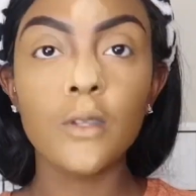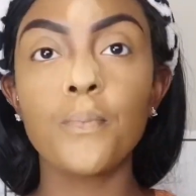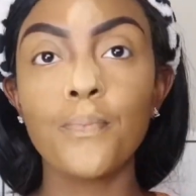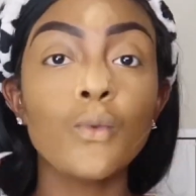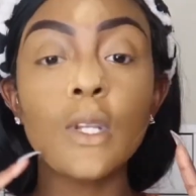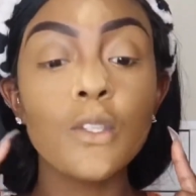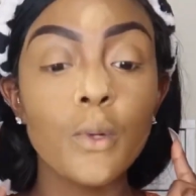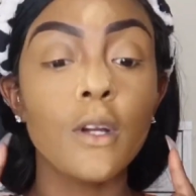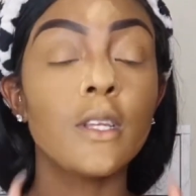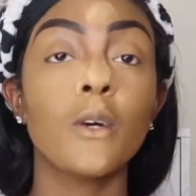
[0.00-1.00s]
As soon as
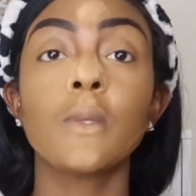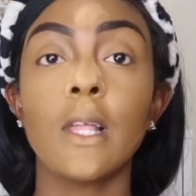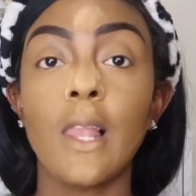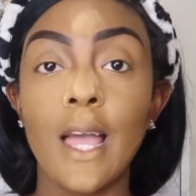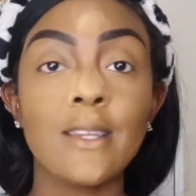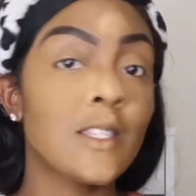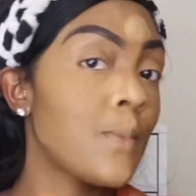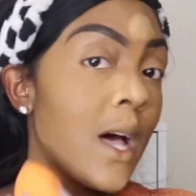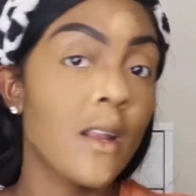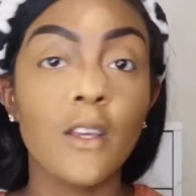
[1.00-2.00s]
we are done with the last
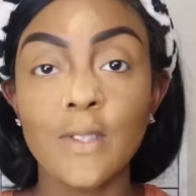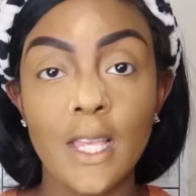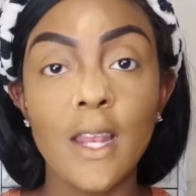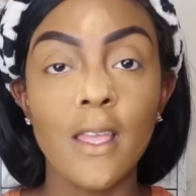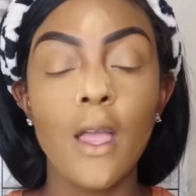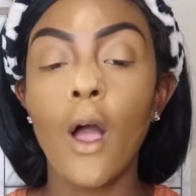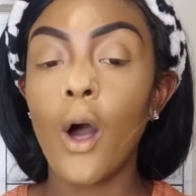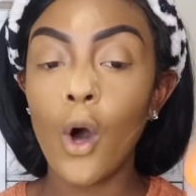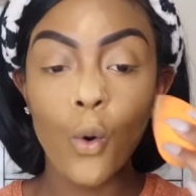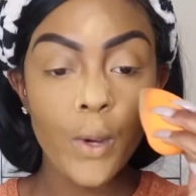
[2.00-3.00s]
spot of setting,
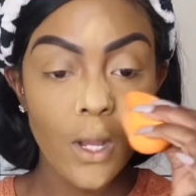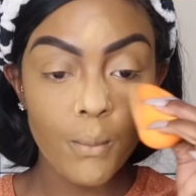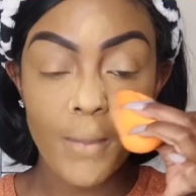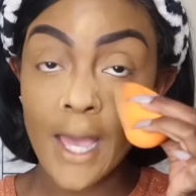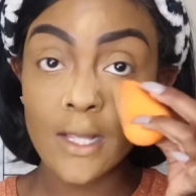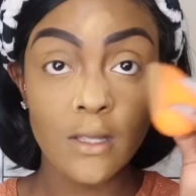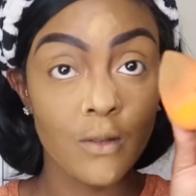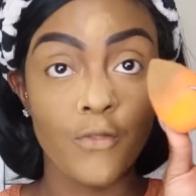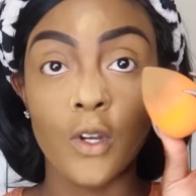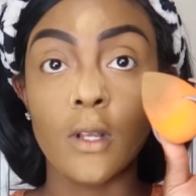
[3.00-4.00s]
we back to the
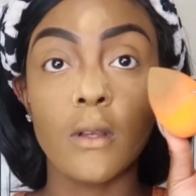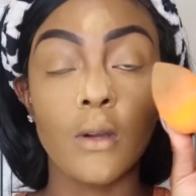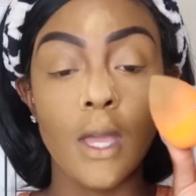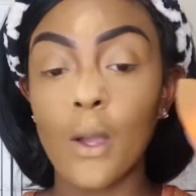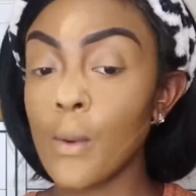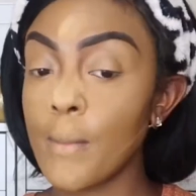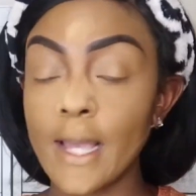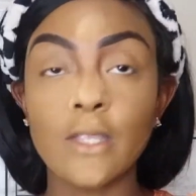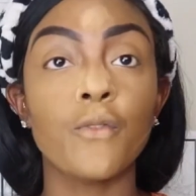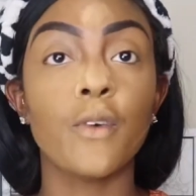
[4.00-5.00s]
front. Okay, we
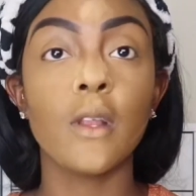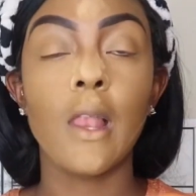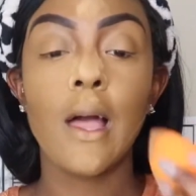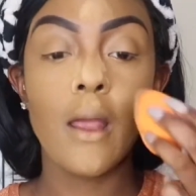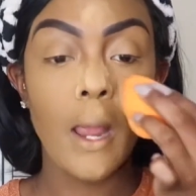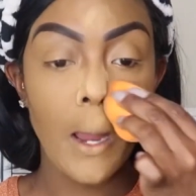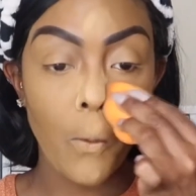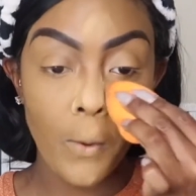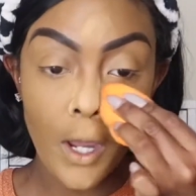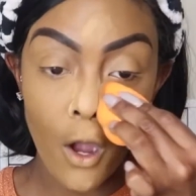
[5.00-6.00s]
back to the front of the line,
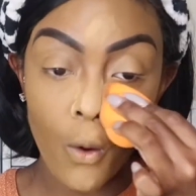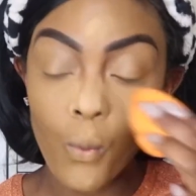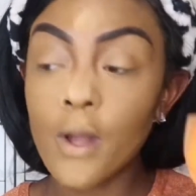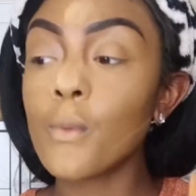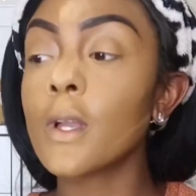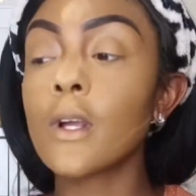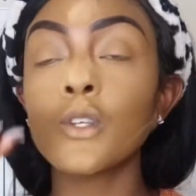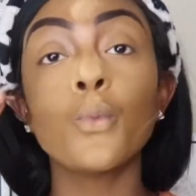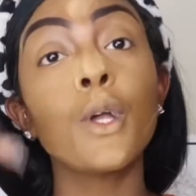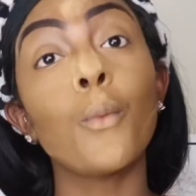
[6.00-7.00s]
and we are, what are we gonna
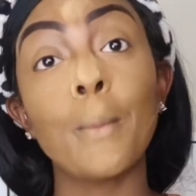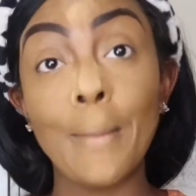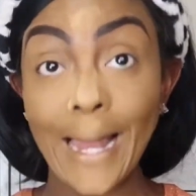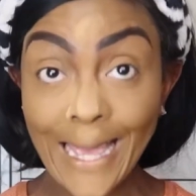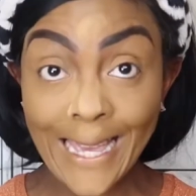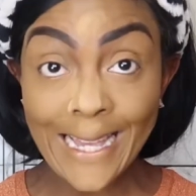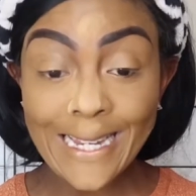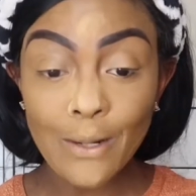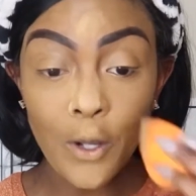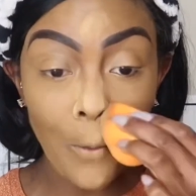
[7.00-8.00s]
do? We're gonna
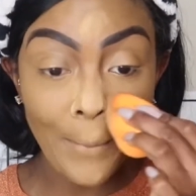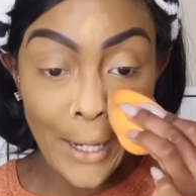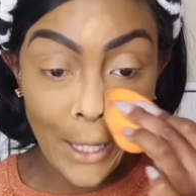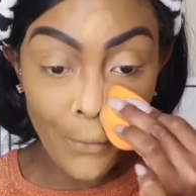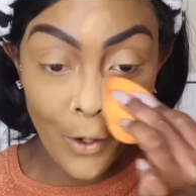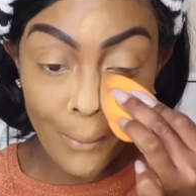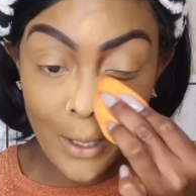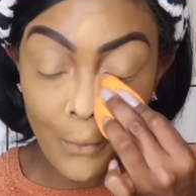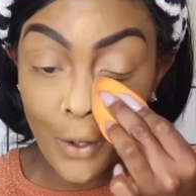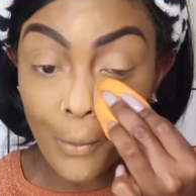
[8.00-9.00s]
blend, we're gonna blend, we're gonna
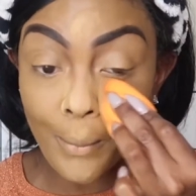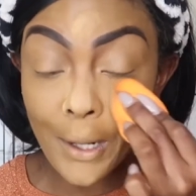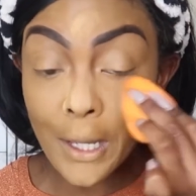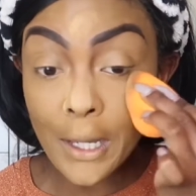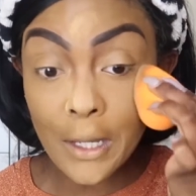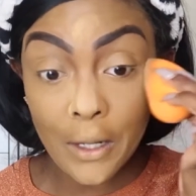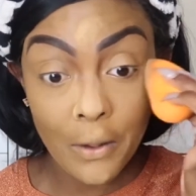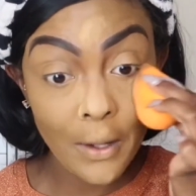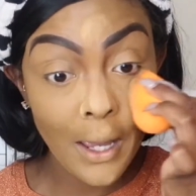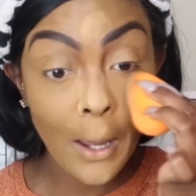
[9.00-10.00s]
blend, we're gonna blend.
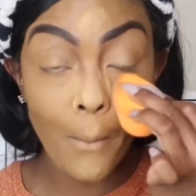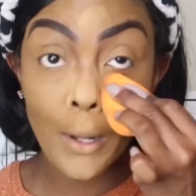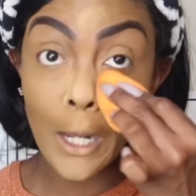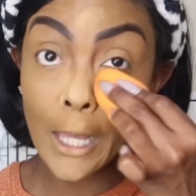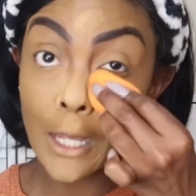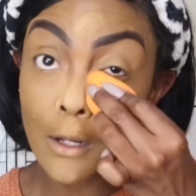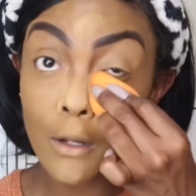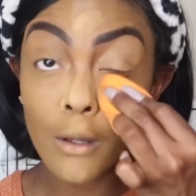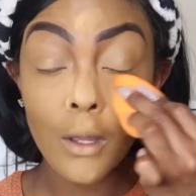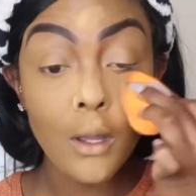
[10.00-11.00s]
Okay,
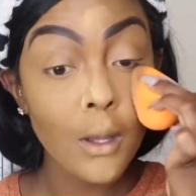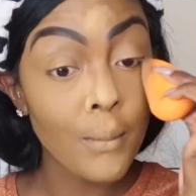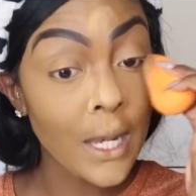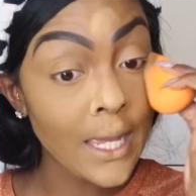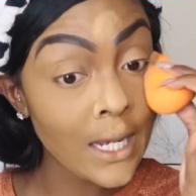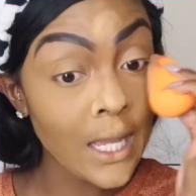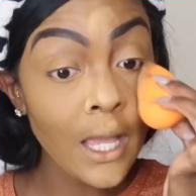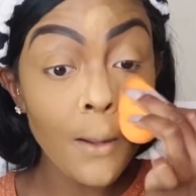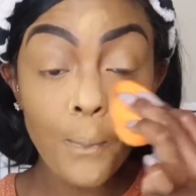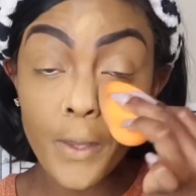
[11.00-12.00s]
blend.
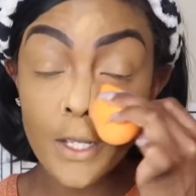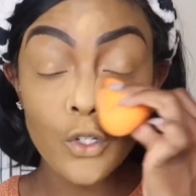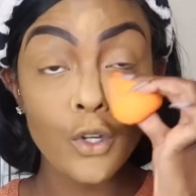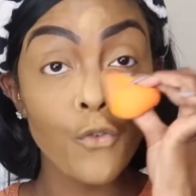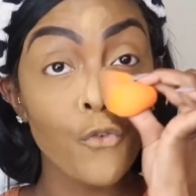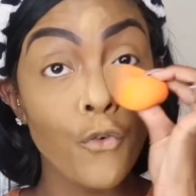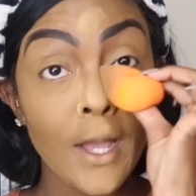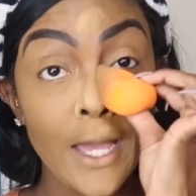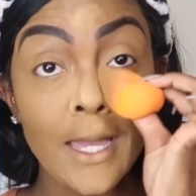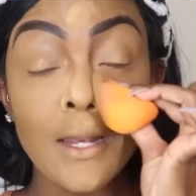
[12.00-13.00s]
Blending is your
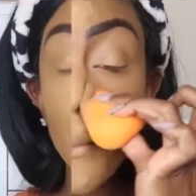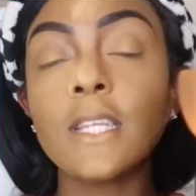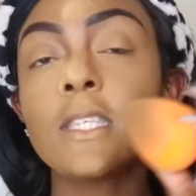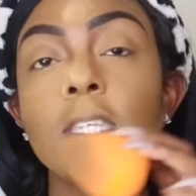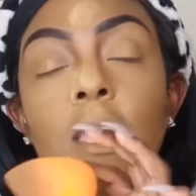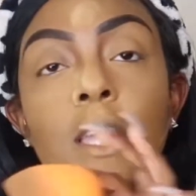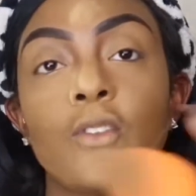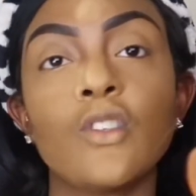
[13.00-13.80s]
friend. Blend till your hand,